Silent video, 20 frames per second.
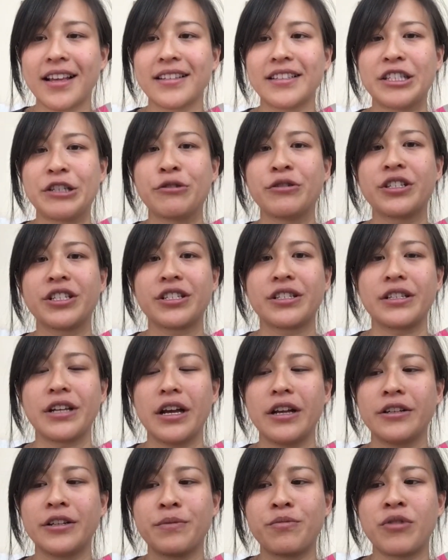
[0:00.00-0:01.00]
She would just
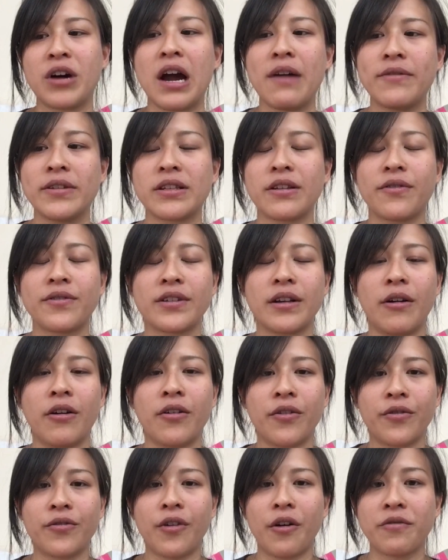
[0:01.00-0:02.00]
deprive us
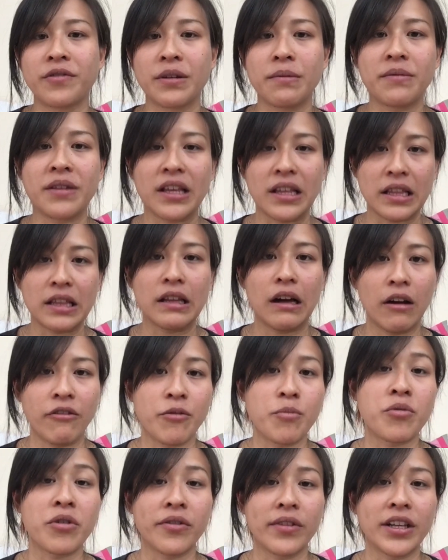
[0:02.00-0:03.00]
of something, of a
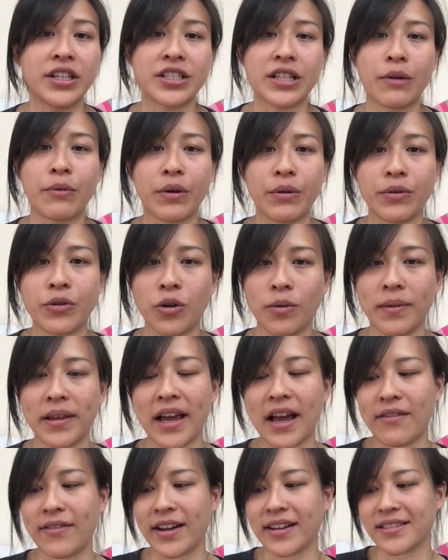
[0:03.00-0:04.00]
privilege that we would normally
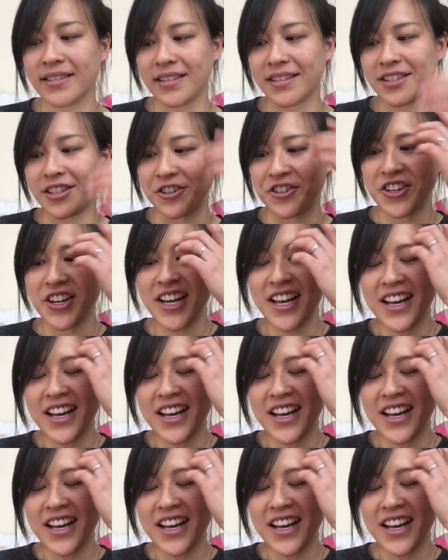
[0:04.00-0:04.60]
have access to.